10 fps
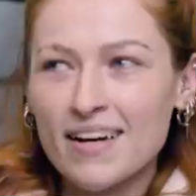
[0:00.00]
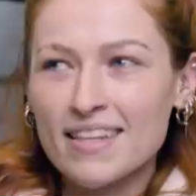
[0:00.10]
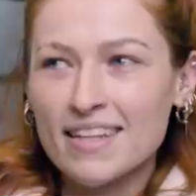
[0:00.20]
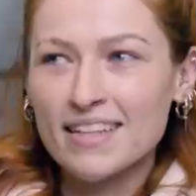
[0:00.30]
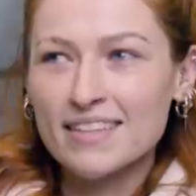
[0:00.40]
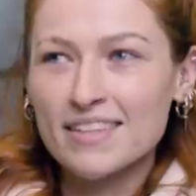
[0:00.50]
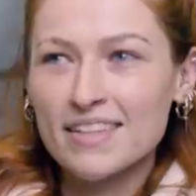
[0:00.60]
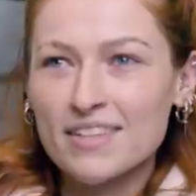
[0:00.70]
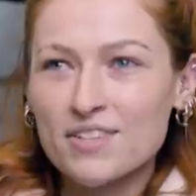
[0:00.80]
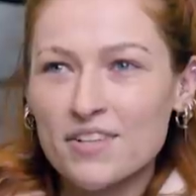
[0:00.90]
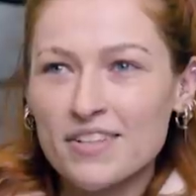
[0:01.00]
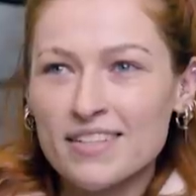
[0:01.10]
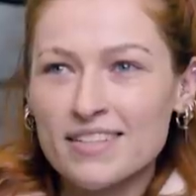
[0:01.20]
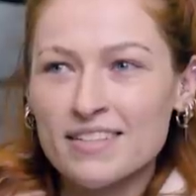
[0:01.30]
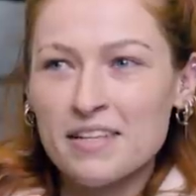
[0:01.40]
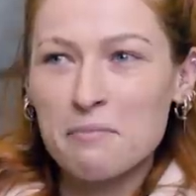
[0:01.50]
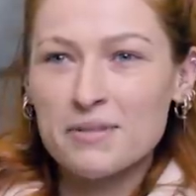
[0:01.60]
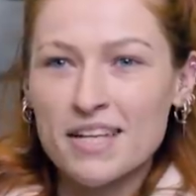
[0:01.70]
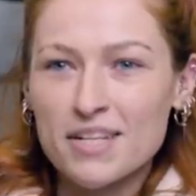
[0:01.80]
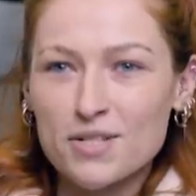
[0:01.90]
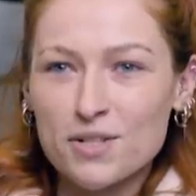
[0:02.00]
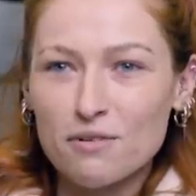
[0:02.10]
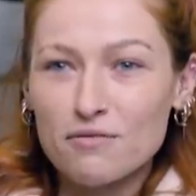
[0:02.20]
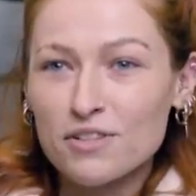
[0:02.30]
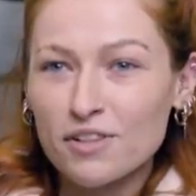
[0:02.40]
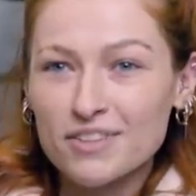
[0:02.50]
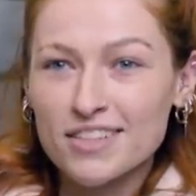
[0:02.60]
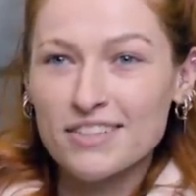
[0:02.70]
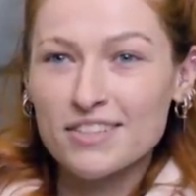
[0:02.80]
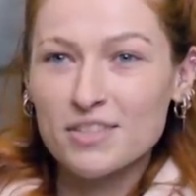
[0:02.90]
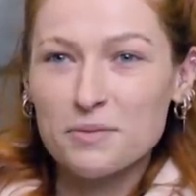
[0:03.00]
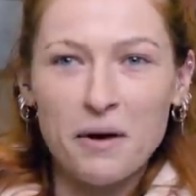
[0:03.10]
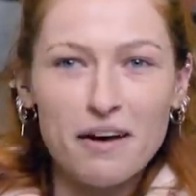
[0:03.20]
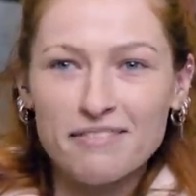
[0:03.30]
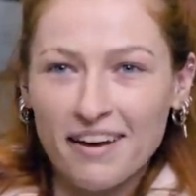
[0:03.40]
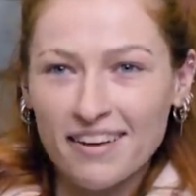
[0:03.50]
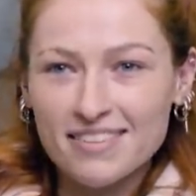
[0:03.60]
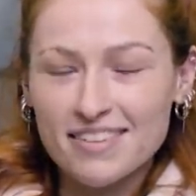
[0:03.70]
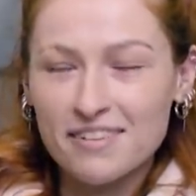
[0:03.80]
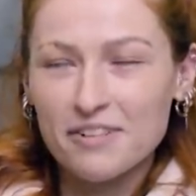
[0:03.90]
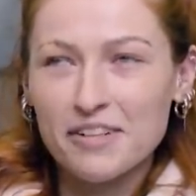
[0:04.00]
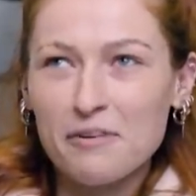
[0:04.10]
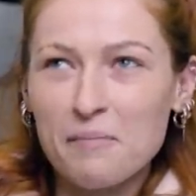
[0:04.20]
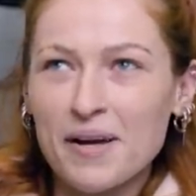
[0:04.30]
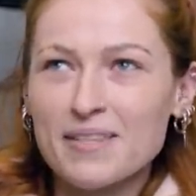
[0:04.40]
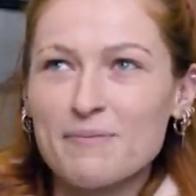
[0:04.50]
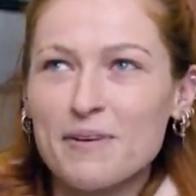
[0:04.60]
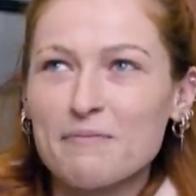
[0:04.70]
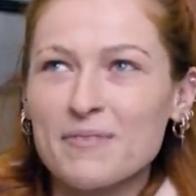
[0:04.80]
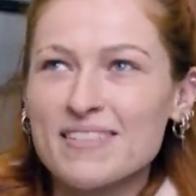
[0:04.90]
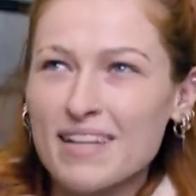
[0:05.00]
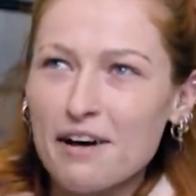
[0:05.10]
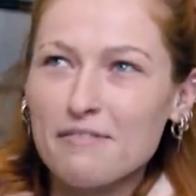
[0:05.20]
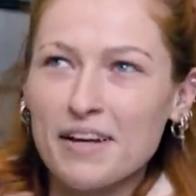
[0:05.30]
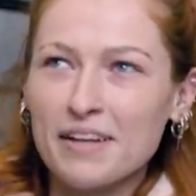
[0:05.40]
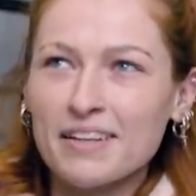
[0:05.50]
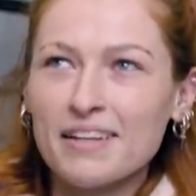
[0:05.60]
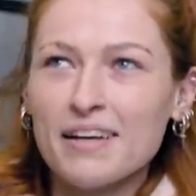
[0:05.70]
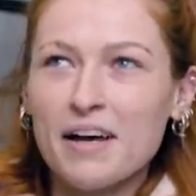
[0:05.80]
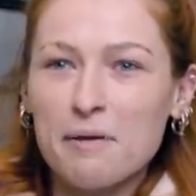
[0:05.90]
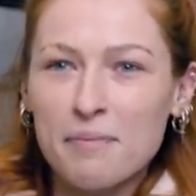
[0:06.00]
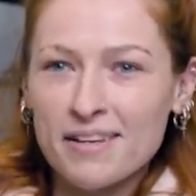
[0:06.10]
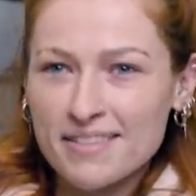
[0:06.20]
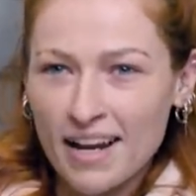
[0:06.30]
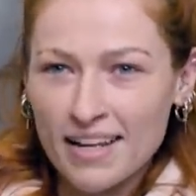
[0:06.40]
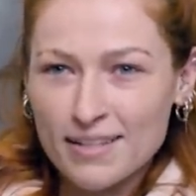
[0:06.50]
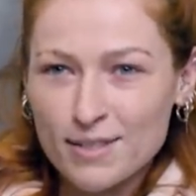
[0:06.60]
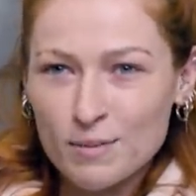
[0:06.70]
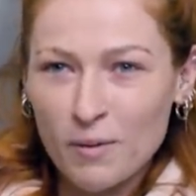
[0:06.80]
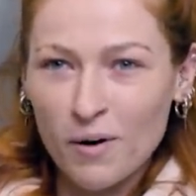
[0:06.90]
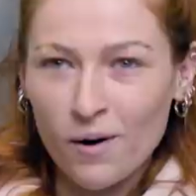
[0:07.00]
I think that Jodie's interpretation of the Doctor is just perfect and it really reminds me of myself, like her personality is spot